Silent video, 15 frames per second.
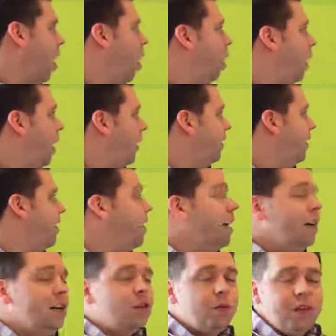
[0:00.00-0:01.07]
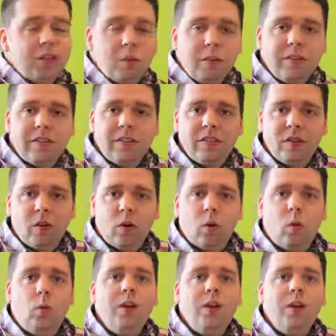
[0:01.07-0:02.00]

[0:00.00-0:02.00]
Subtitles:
All right, so Mr. Business Owner,